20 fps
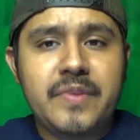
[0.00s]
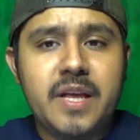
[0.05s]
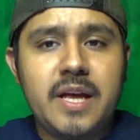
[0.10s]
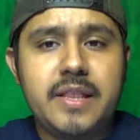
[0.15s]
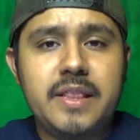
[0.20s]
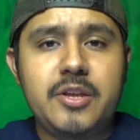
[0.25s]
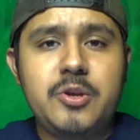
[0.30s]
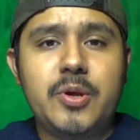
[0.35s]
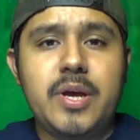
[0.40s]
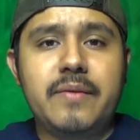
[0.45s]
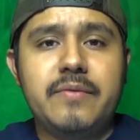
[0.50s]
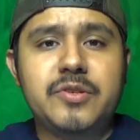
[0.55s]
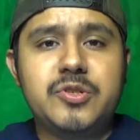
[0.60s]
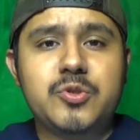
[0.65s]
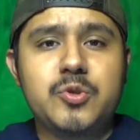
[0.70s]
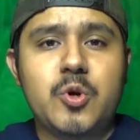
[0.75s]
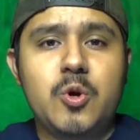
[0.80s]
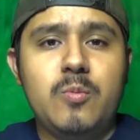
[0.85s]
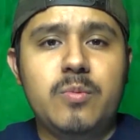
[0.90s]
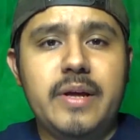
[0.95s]
And then you have a
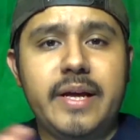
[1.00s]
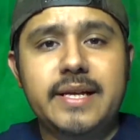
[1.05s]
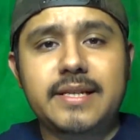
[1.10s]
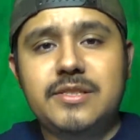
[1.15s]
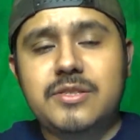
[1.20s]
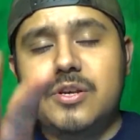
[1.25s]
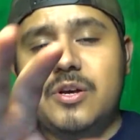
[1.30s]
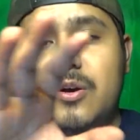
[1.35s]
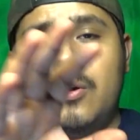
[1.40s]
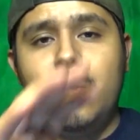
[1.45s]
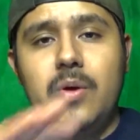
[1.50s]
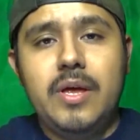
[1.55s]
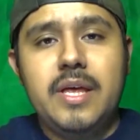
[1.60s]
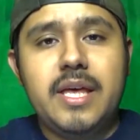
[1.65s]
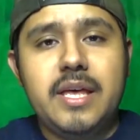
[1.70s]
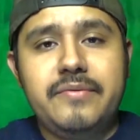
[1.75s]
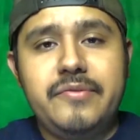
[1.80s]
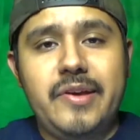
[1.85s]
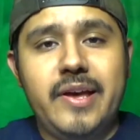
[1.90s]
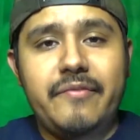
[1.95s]
strobe light, so
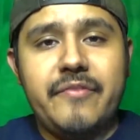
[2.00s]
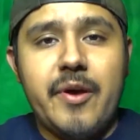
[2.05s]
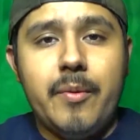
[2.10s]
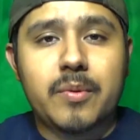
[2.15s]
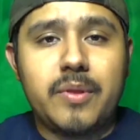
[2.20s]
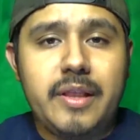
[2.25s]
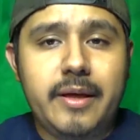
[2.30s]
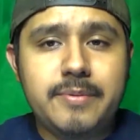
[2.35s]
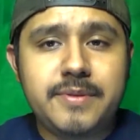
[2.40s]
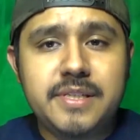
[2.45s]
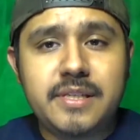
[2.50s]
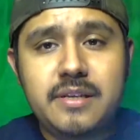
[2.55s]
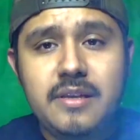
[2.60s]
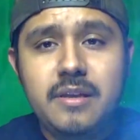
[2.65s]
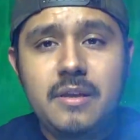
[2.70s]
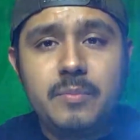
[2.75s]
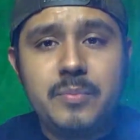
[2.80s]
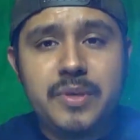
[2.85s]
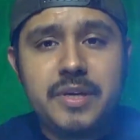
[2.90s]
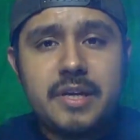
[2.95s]
if you have epilepsy,
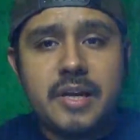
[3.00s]
be